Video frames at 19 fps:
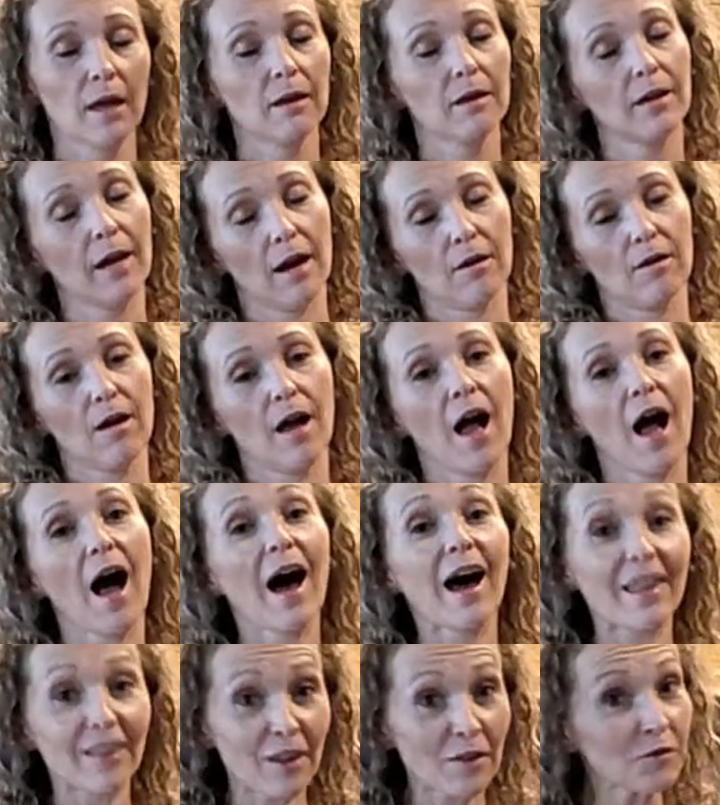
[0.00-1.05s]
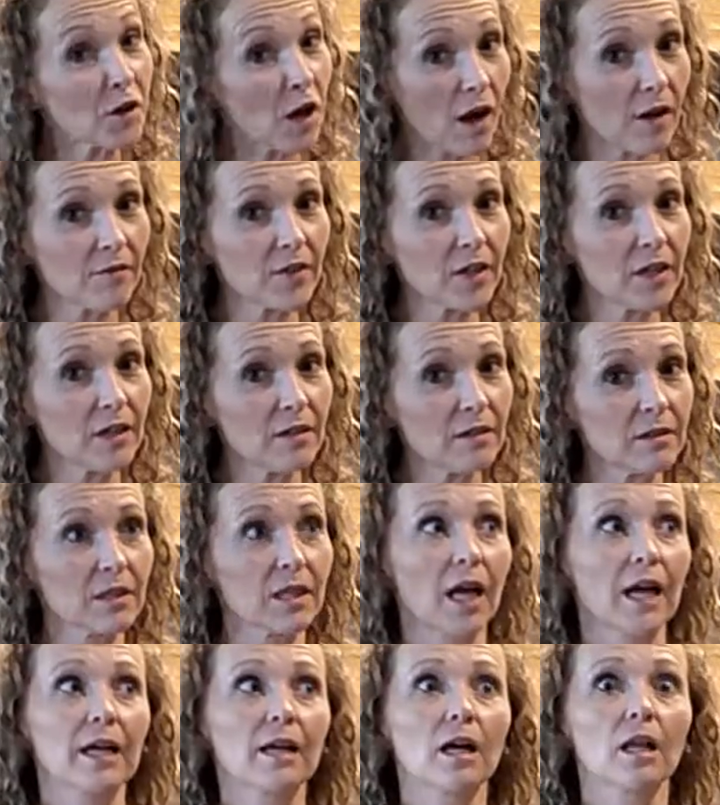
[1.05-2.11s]
Now, I love coffee,
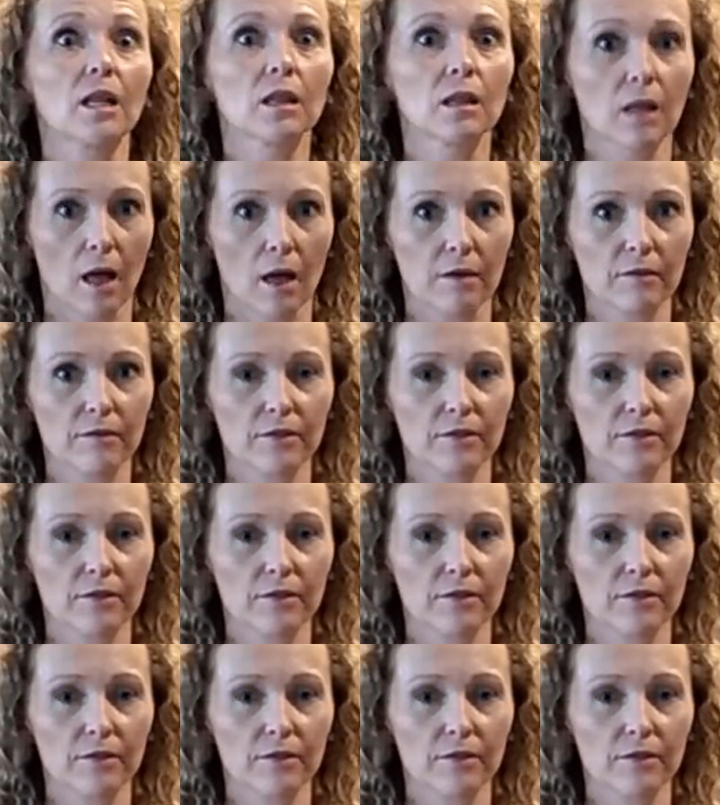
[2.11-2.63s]
like love.